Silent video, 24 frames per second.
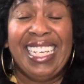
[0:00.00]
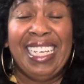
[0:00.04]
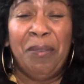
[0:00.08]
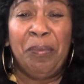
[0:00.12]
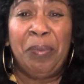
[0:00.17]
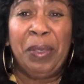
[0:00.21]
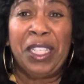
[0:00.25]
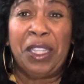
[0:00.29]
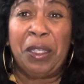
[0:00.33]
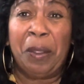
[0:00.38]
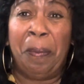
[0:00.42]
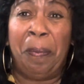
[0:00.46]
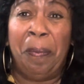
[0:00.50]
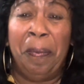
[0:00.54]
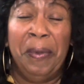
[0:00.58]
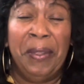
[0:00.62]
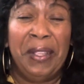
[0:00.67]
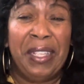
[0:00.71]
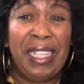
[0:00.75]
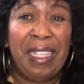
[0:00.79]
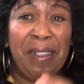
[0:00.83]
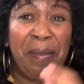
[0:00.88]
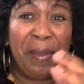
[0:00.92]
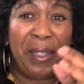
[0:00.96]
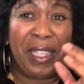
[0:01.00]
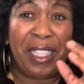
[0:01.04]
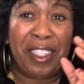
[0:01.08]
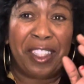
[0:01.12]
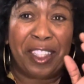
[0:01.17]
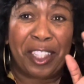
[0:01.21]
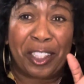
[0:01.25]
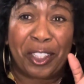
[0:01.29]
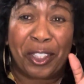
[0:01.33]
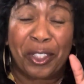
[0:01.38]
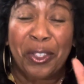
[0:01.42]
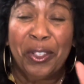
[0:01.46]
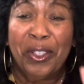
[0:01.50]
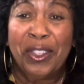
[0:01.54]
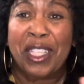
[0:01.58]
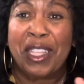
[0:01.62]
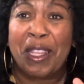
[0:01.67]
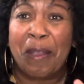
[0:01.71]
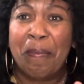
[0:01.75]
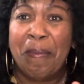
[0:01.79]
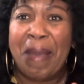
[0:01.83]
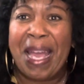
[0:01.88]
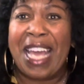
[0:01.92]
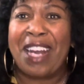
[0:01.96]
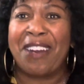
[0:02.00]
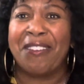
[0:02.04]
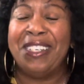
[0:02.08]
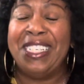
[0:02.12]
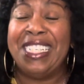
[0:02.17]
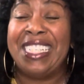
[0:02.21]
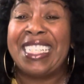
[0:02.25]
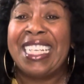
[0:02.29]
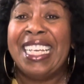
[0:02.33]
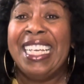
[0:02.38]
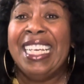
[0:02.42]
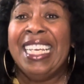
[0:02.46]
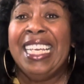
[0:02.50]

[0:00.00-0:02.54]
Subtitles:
But the truth of the matter is,